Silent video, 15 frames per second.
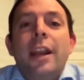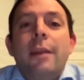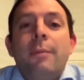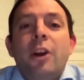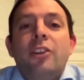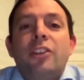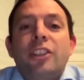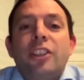in
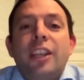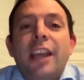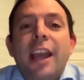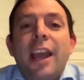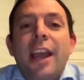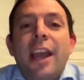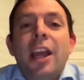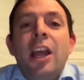emergency
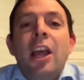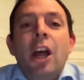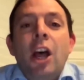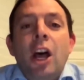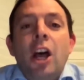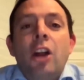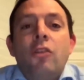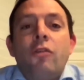care
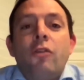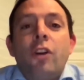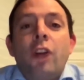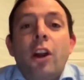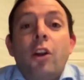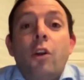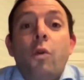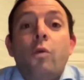are
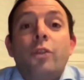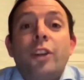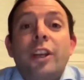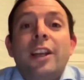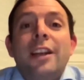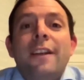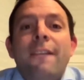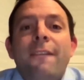
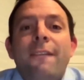causing